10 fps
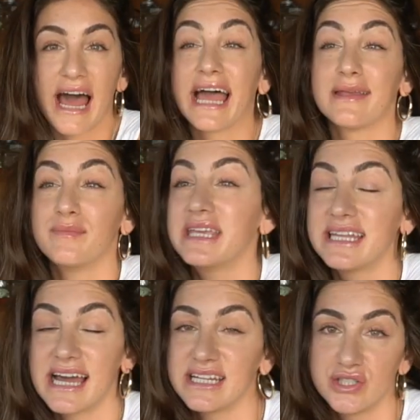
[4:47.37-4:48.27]
I mean
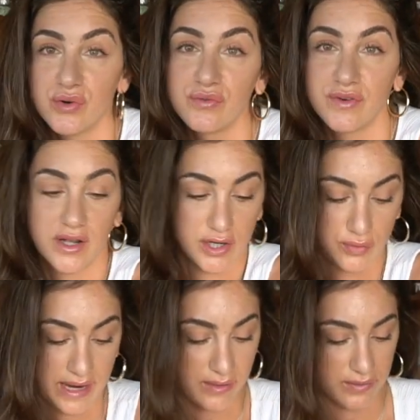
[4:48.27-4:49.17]
I don't fuck
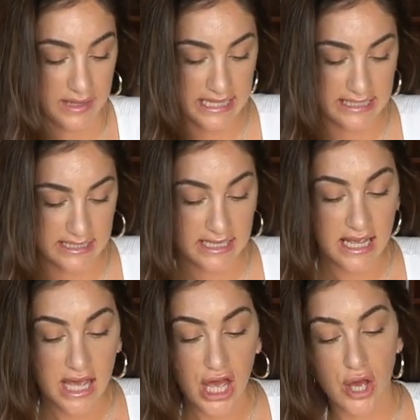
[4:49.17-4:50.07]
around. This,
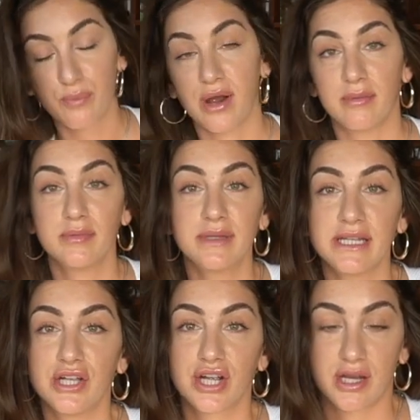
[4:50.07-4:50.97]
probably
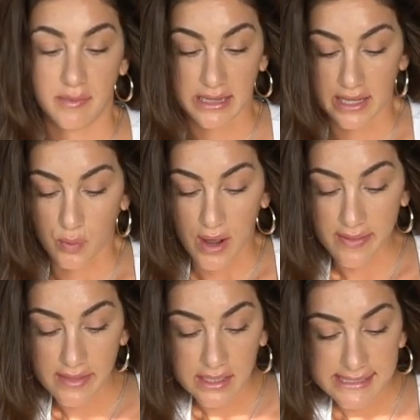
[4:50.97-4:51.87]
you're gonna be like, wow,
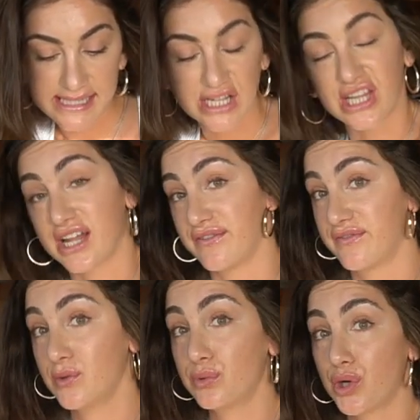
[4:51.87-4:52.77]
that looks like a lot of
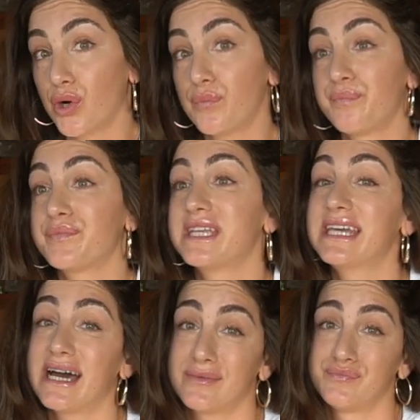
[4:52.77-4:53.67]
food, girl.
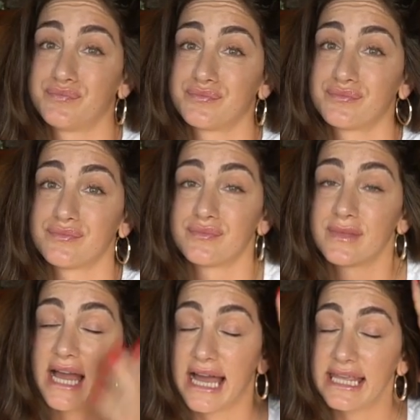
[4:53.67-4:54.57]
Yeah,
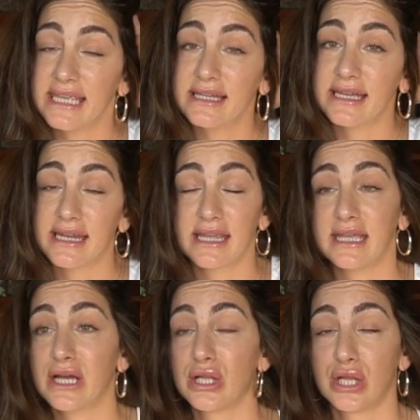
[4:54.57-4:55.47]
I eat, and I
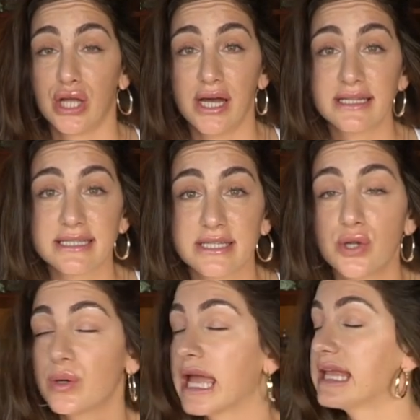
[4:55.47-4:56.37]
eat a lot.
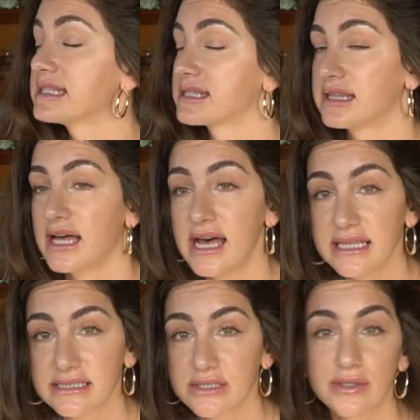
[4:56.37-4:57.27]
No gains
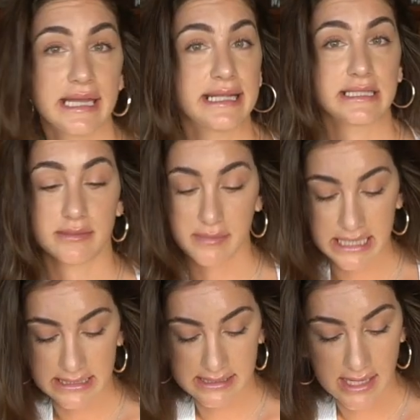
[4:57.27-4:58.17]
lost, no gains
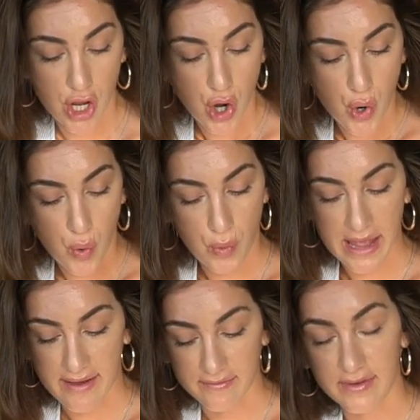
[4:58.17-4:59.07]
missed. We
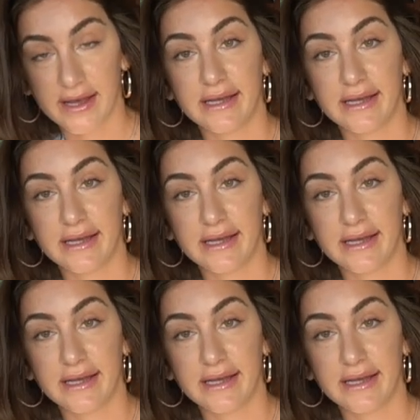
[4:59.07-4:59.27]
have